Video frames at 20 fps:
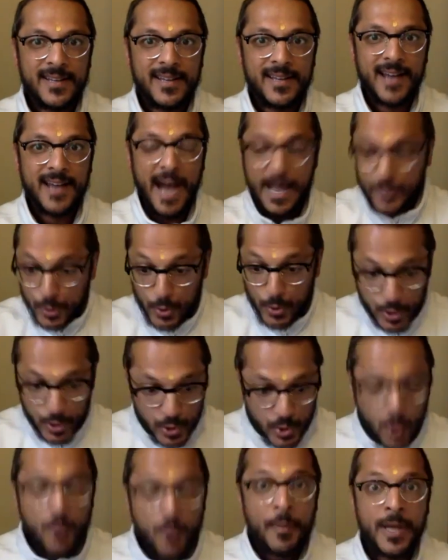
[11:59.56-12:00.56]
I do
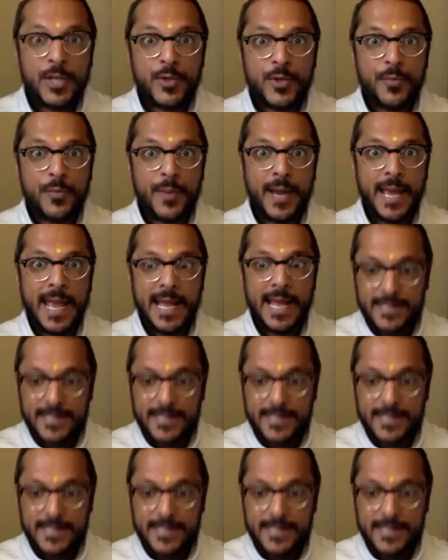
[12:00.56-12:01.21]
so much with my hands.